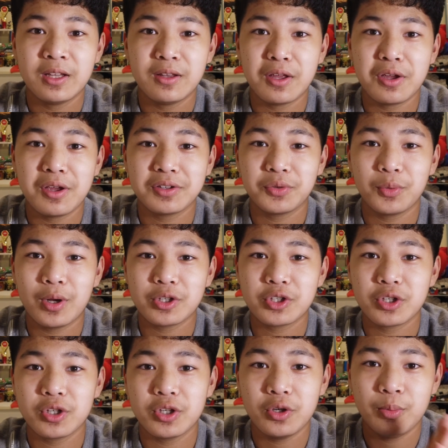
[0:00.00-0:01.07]
Thank you guys for
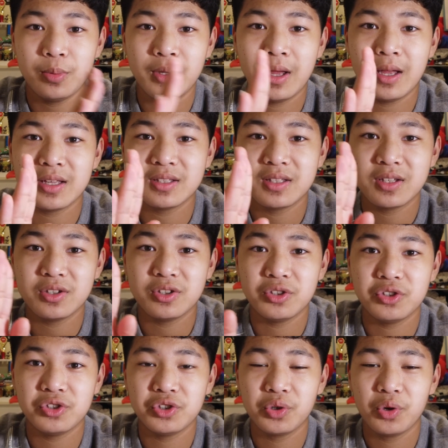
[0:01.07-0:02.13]
watching. Hope you guys
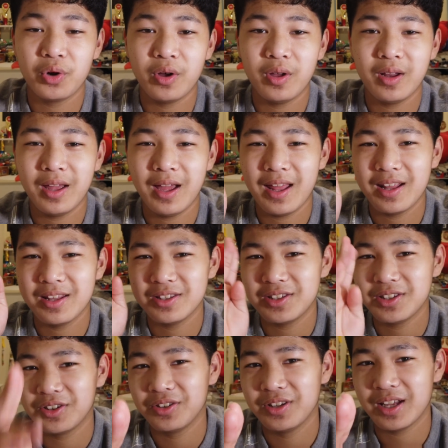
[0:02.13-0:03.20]
enjoyed and
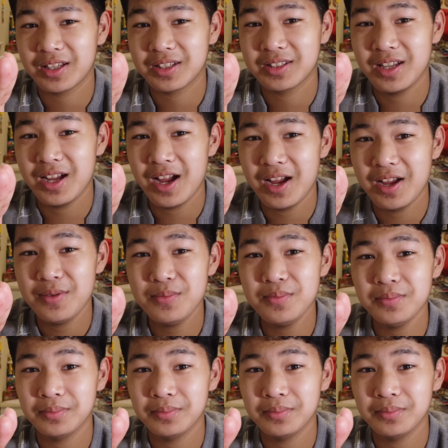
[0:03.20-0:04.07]
until next time,